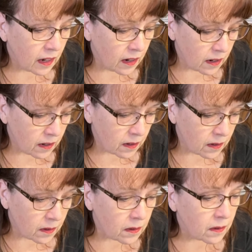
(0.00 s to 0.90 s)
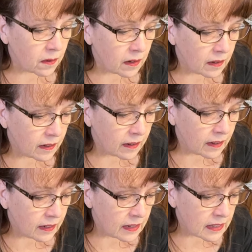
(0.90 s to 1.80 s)
we'll
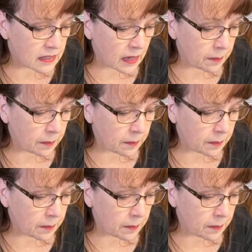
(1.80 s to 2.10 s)
go.